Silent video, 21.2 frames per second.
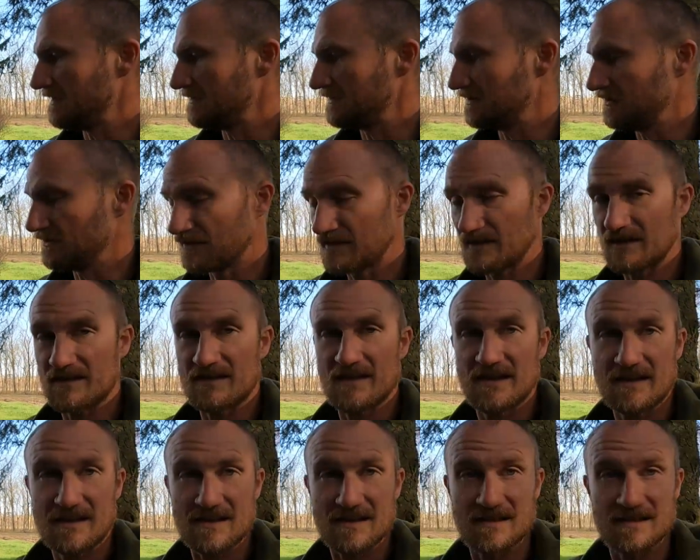you're going to
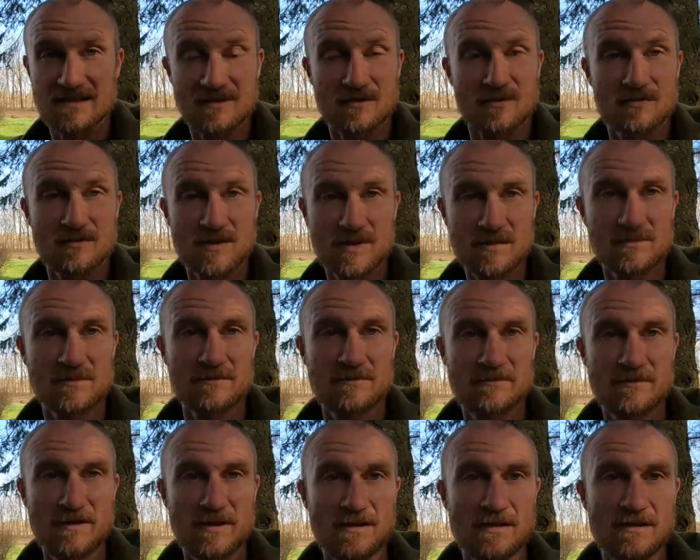take an incredible
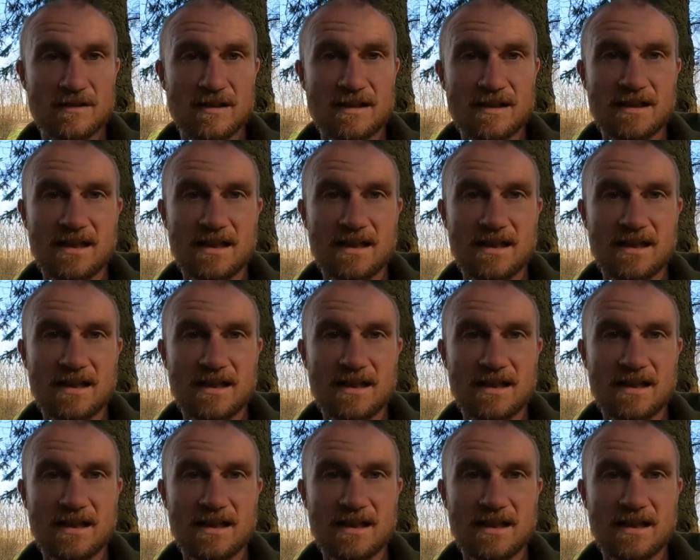fall.